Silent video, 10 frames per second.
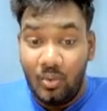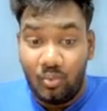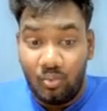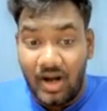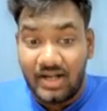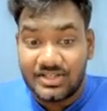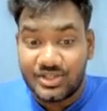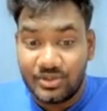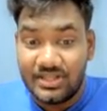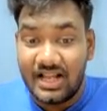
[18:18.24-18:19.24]
What
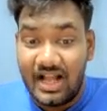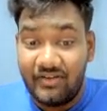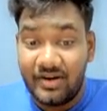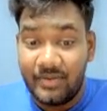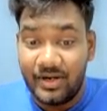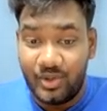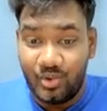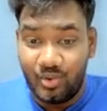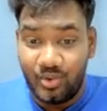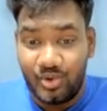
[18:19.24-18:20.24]
should the government
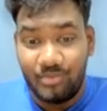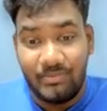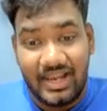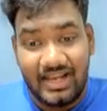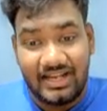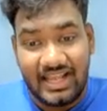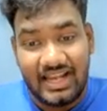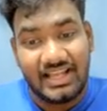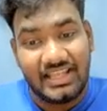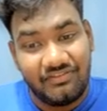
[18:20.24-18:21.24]
do to
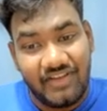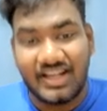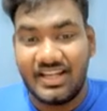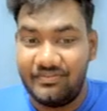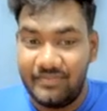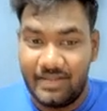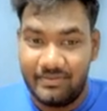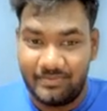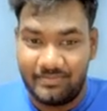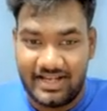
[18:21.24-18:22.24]
maintain an effective
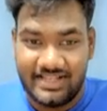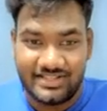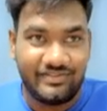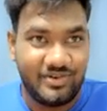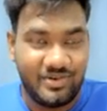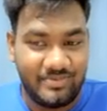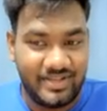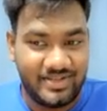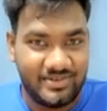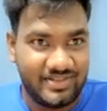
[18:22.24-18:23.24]
minimum price of
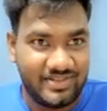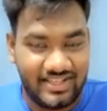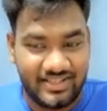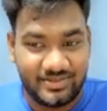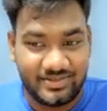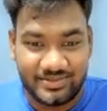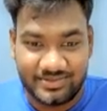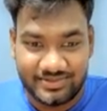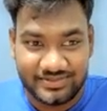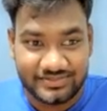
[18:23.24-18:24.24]

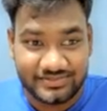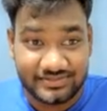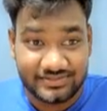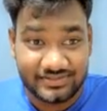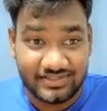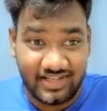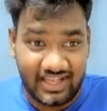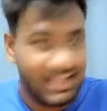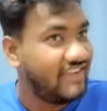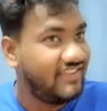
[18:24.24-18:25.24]
OP2? Okay,
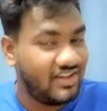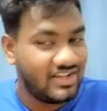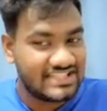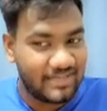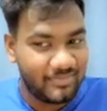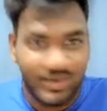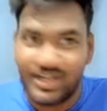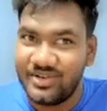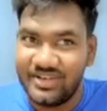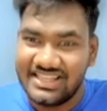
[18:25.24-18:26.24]
I will not
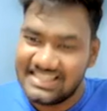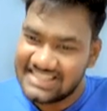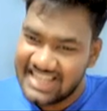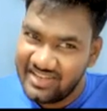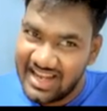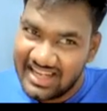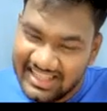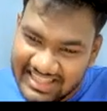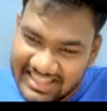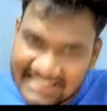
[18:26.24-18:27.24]
support you in this. Can you
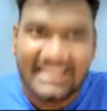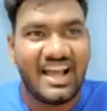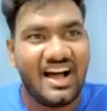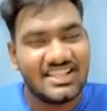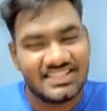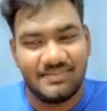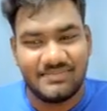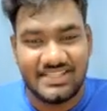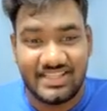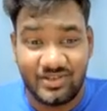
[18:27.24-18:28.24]
at least the last
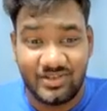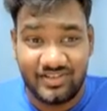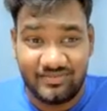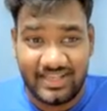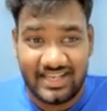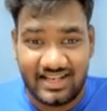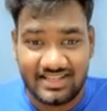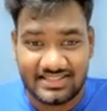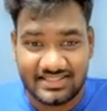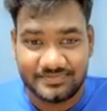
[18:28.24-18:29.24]
MCQ give me an
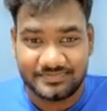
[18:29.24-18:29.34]
answer?